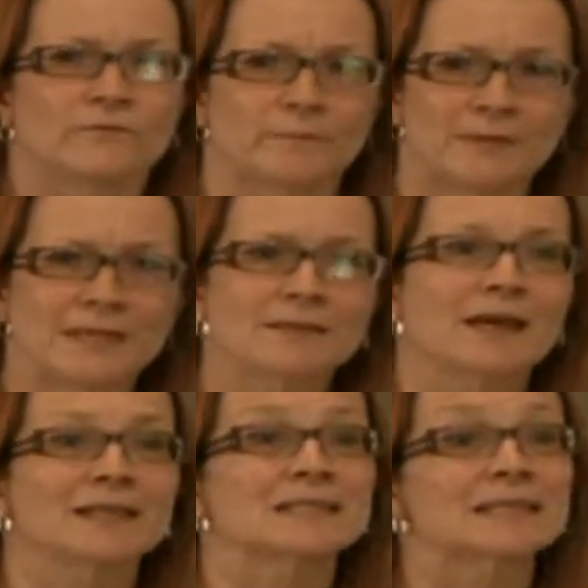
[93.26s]
For me,
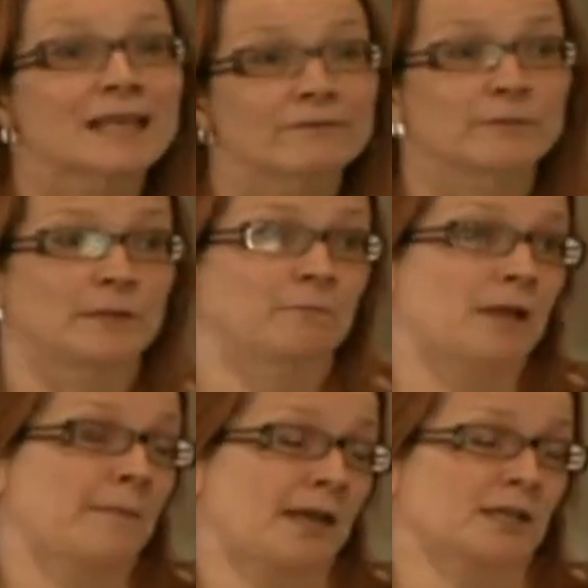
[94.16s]
that has never been
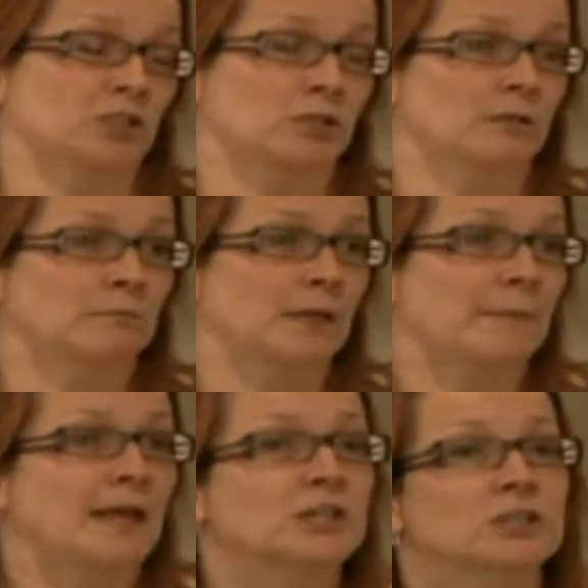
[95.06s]
my passion. My
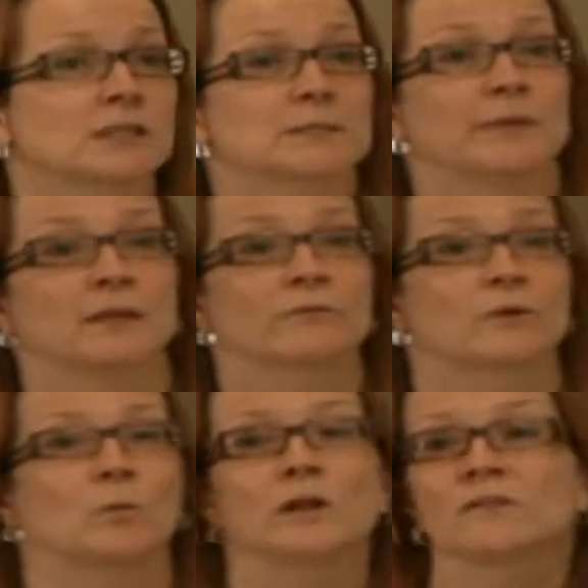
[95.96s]
passion has been
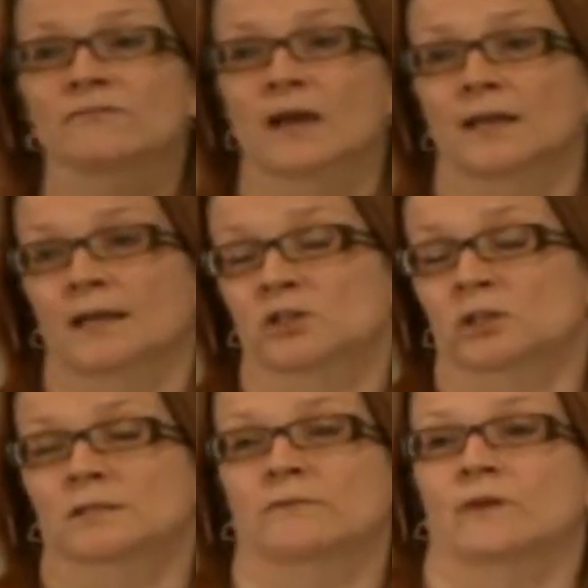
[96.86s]
for what are the
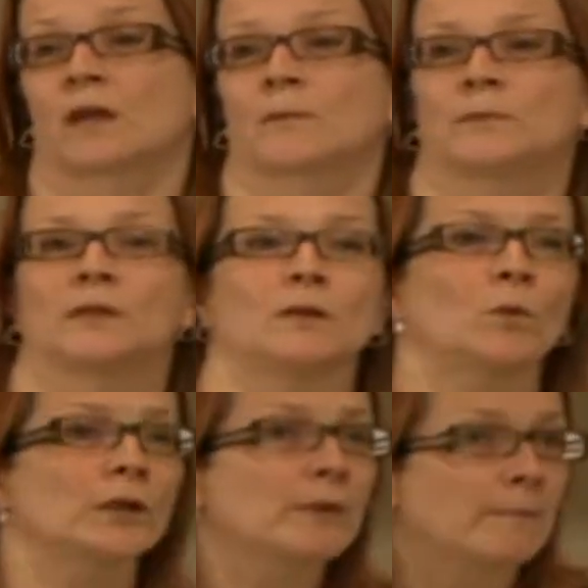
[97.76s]
financials of the company?
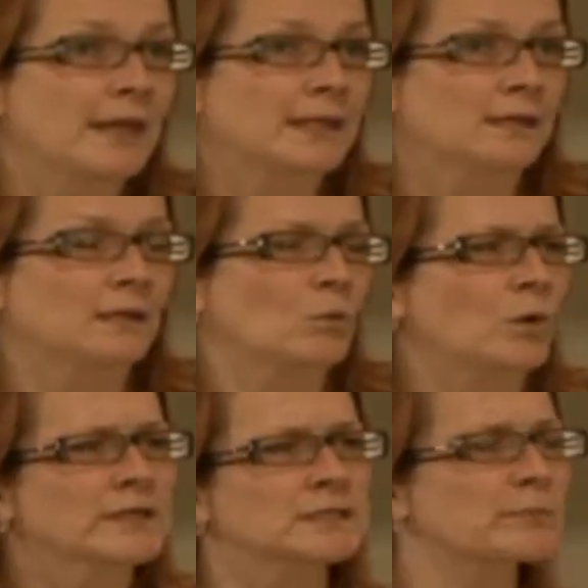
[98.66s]
What are we making?
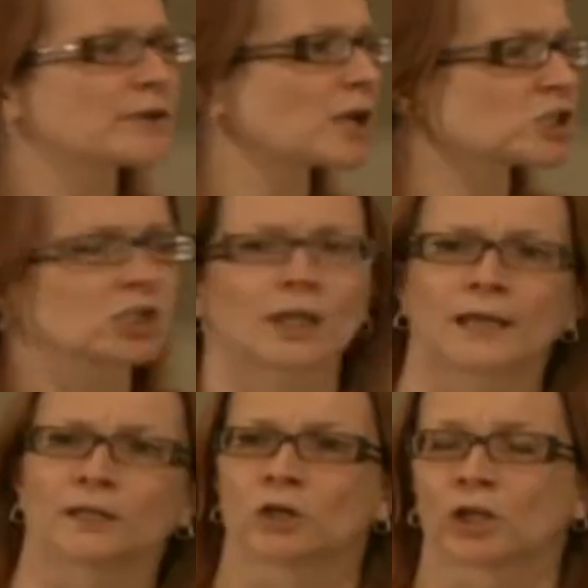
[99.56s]
What does the production
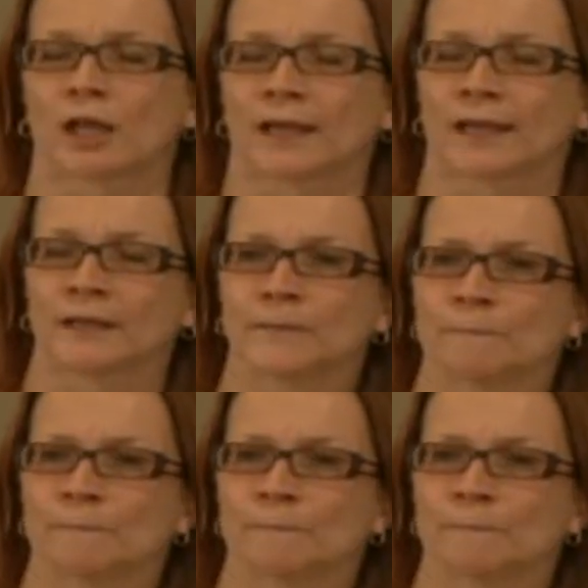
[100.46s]
line look like?